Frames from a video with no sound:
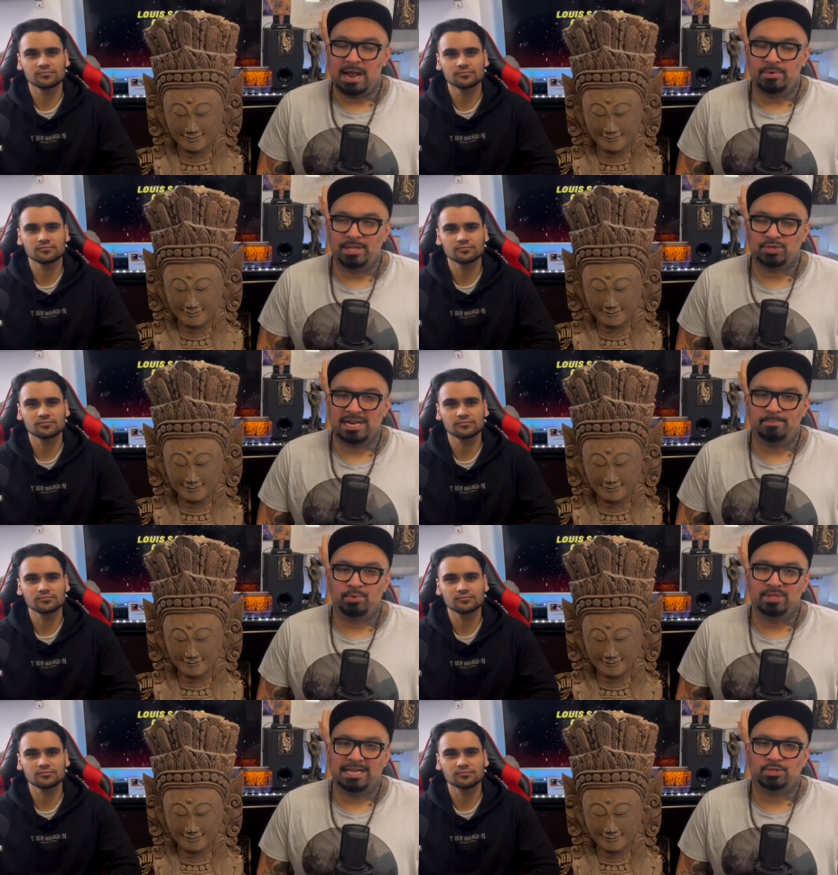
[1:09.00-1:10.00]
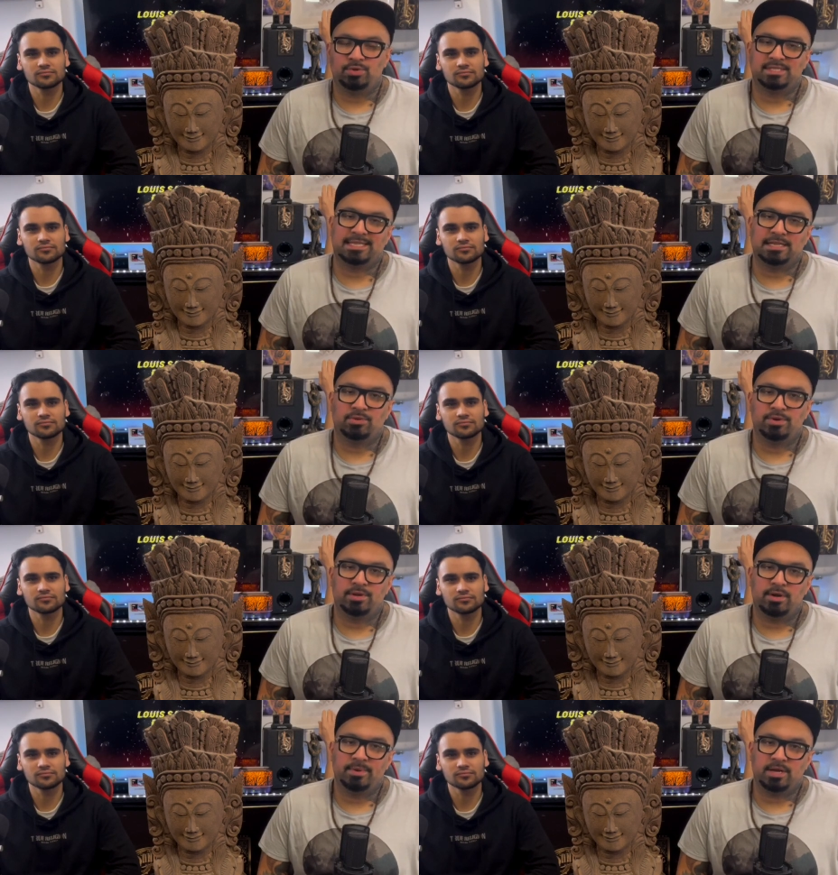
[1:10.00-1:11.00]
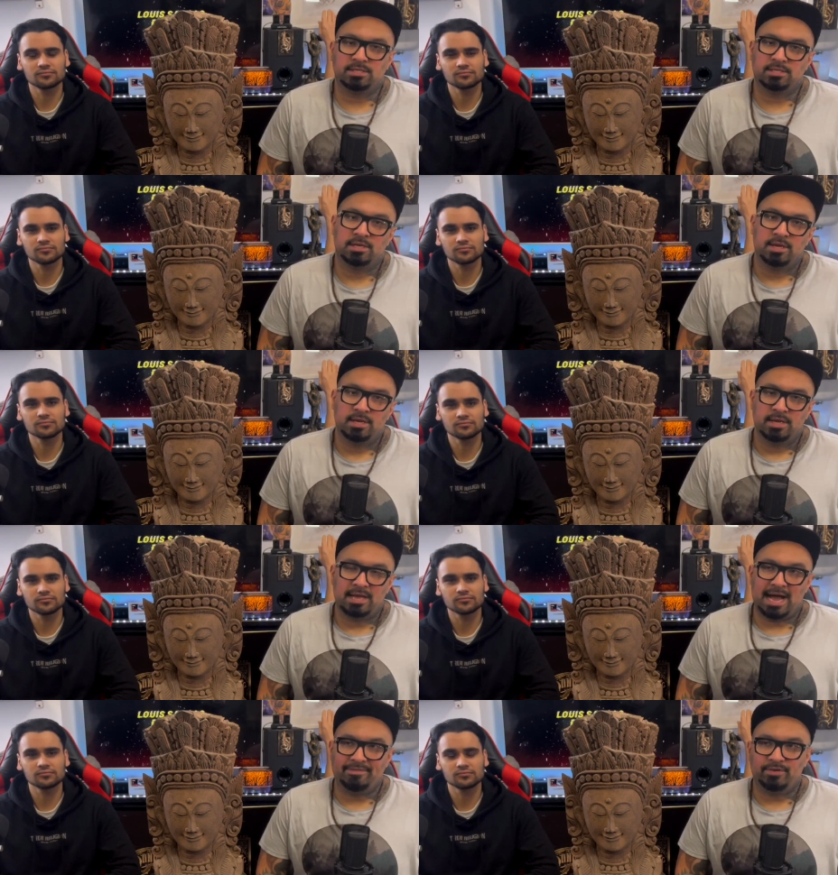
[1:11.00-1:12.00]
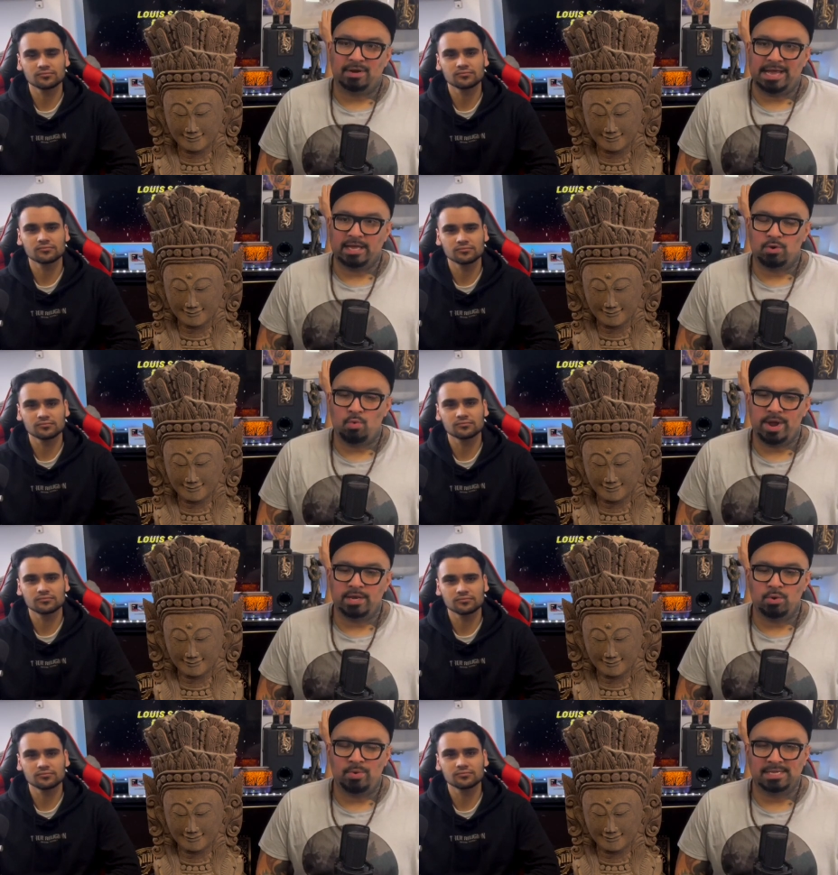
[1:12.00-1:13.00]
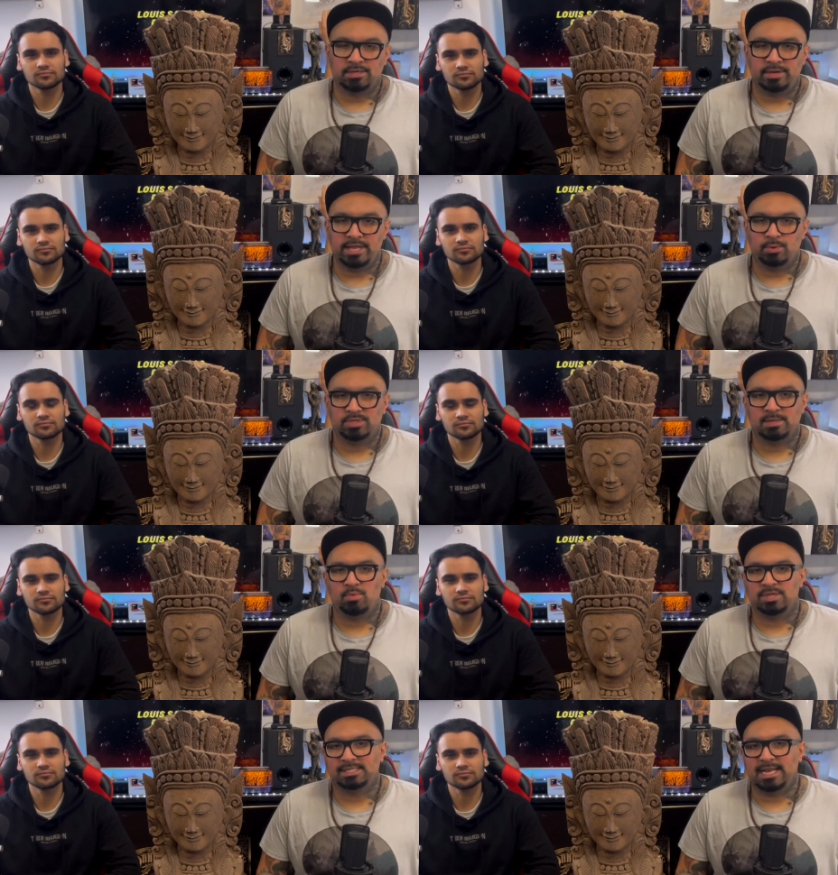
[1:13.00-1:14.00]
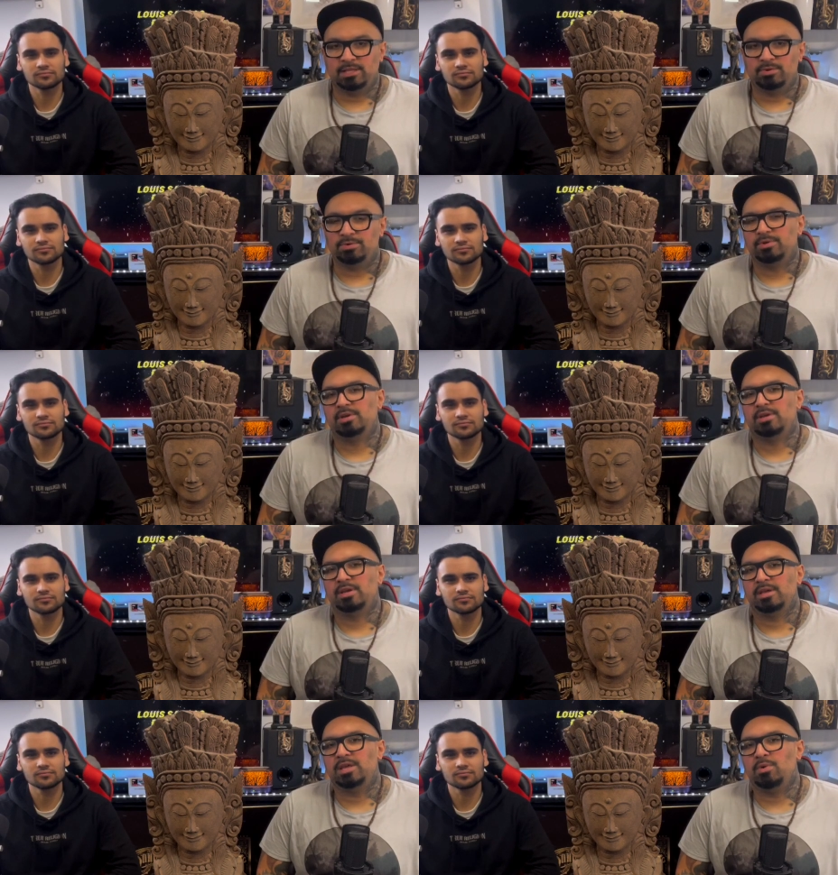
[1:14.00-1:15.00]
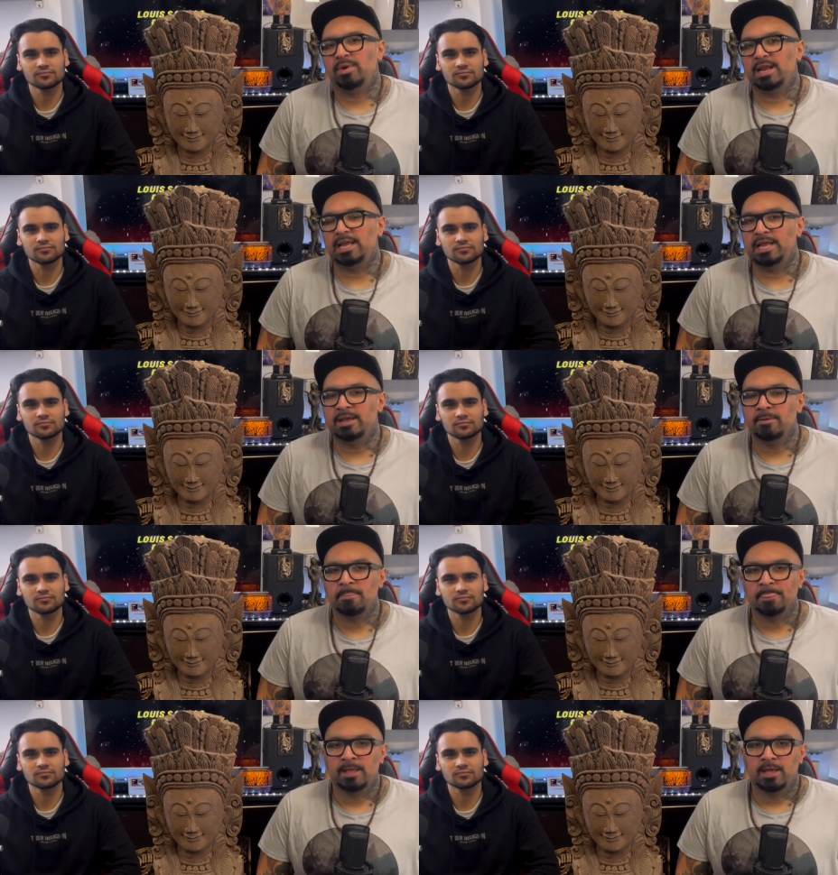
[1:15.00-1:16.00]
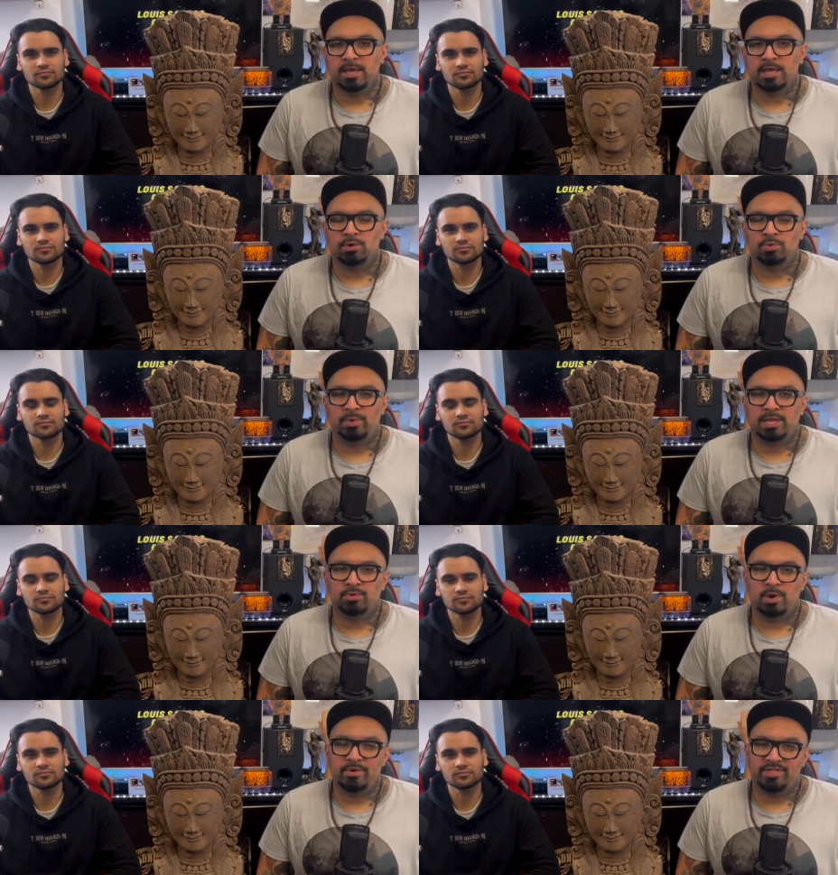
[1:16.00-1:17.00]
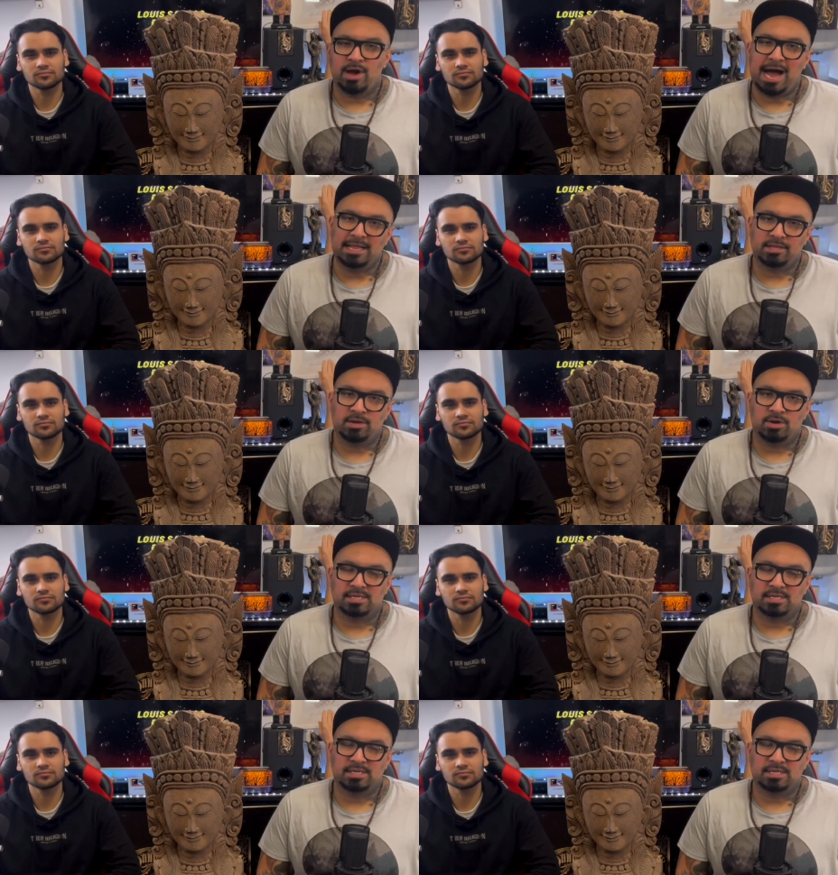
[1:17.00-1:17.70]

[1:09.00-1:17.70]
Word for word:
Speaker 1: really try to put that to his tattoo, you know, because I feel like when you resonate with someone's tattoo, you really, you really do it with your heart, you know.